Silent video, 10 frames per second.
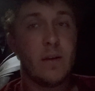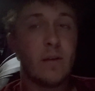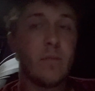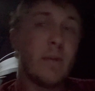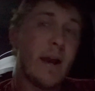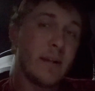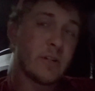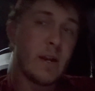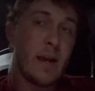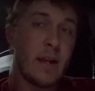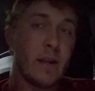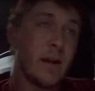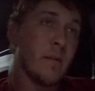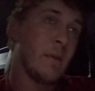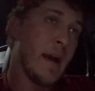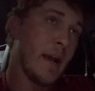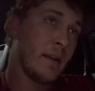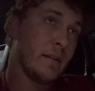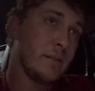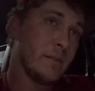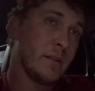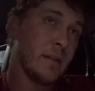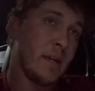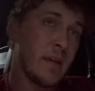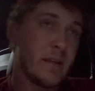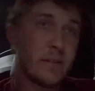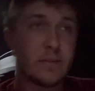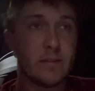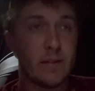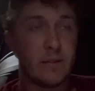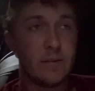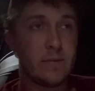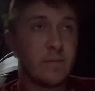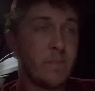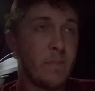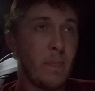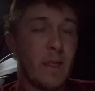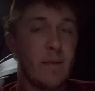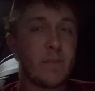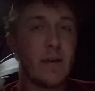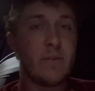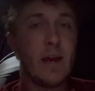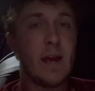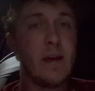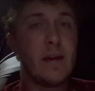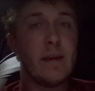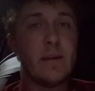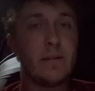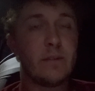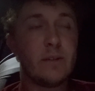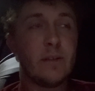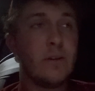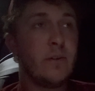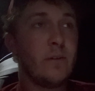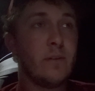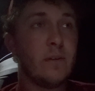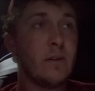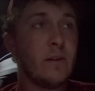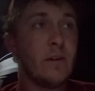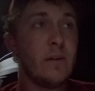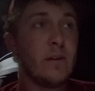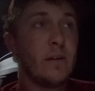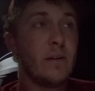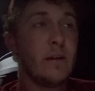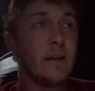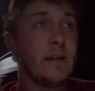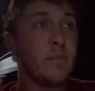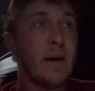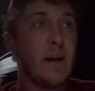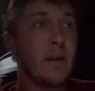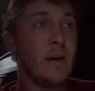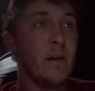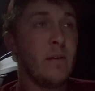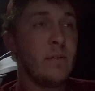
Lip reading: backtrack and come back to the east, and I've got hay to do in about